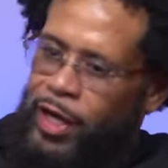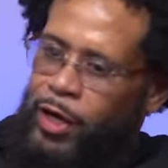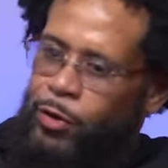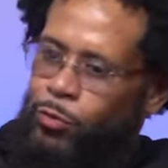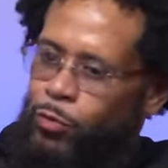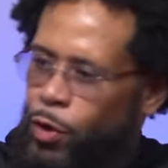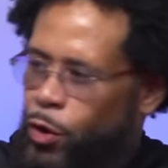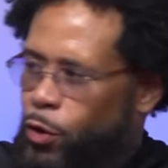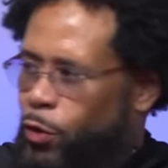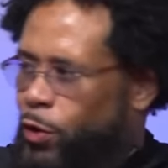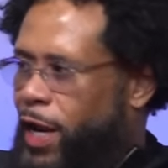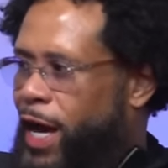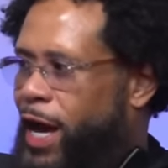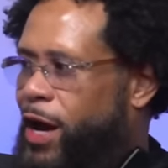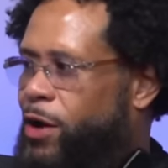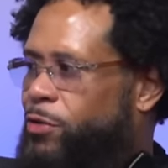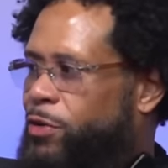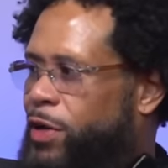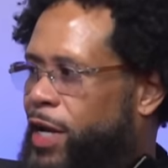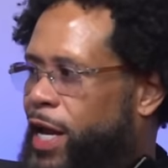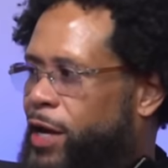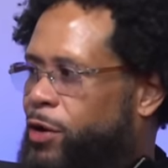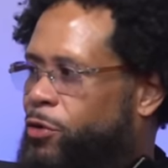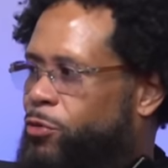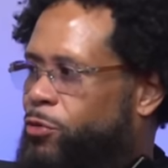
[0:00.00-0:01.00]
roll out
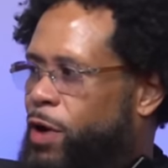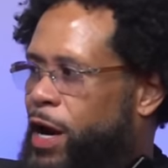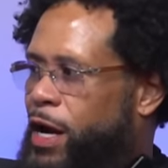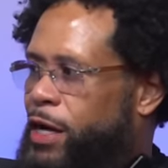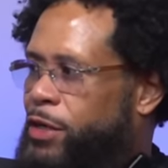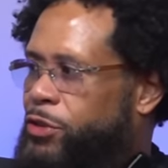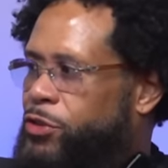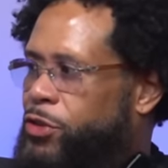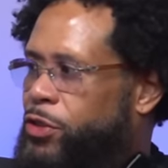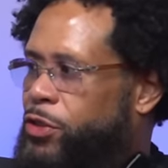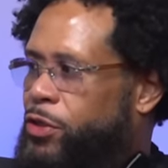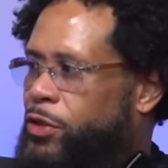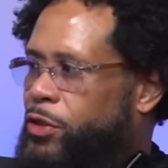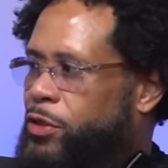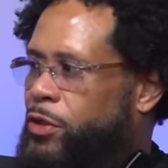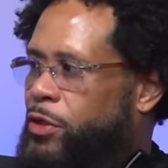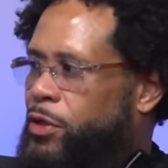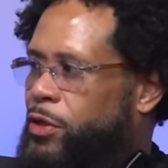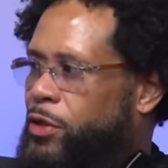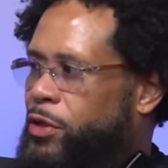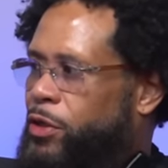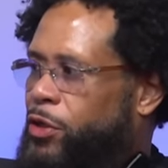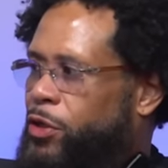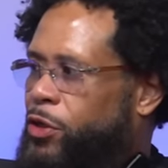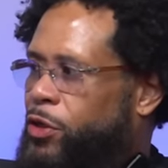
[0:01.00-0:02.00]
like Roger.
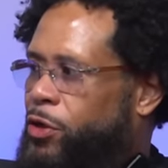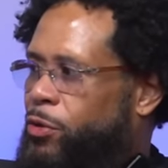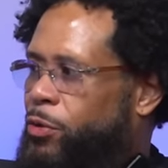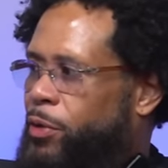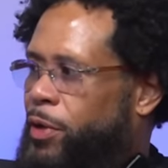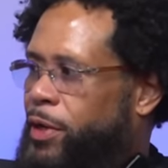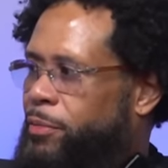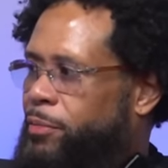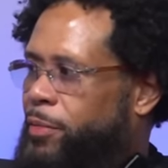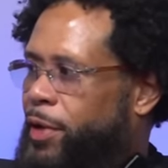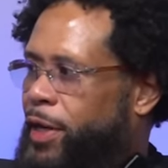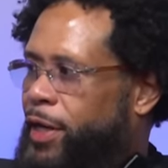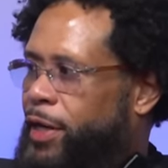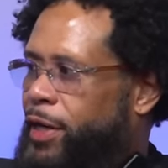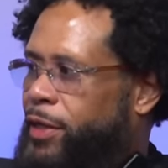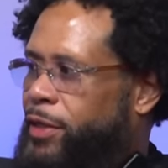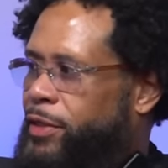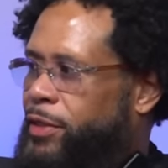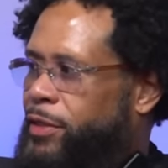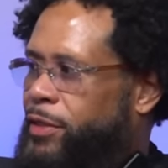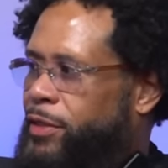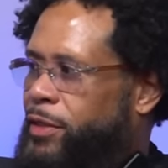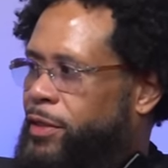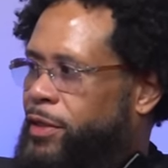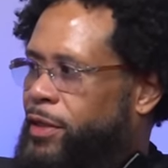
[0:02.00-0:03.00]
You know what I mean?
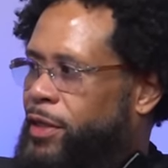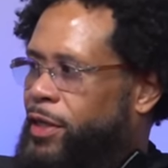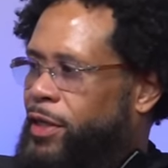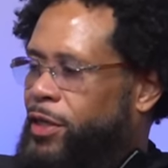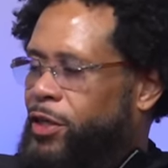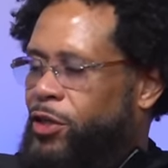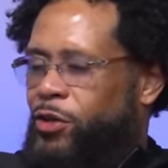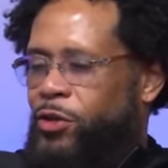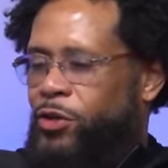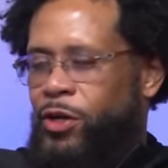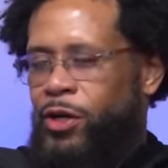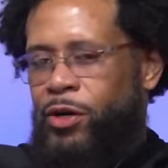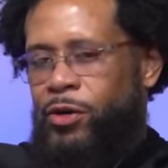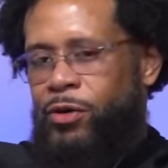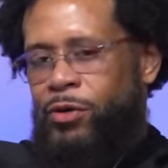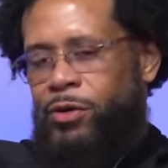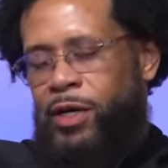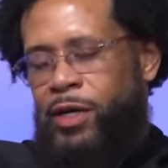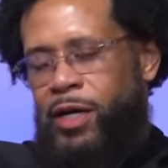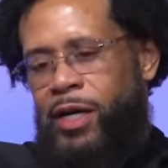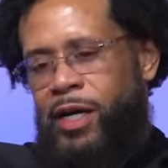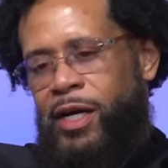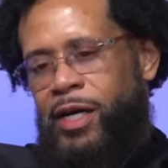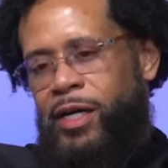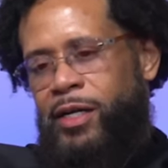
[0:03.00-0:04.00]
Mm. You know,
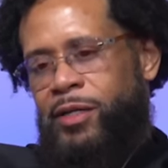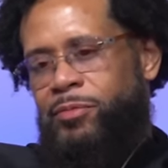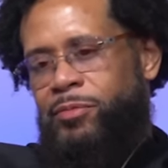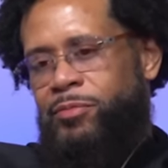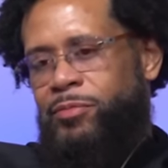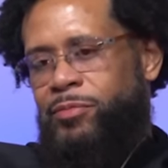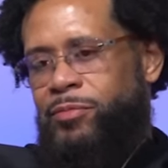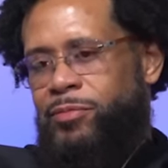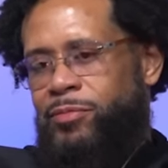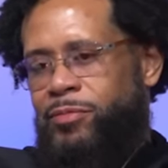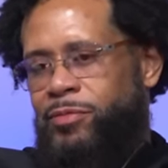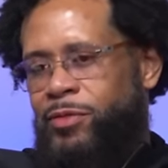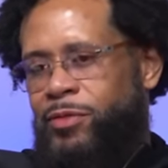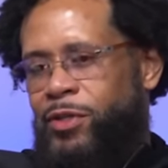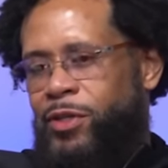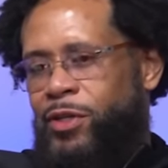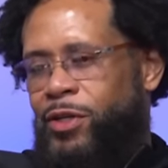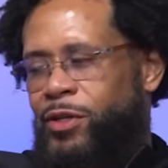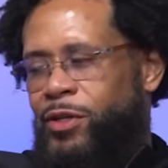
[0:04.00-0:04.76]
uh, you so know? you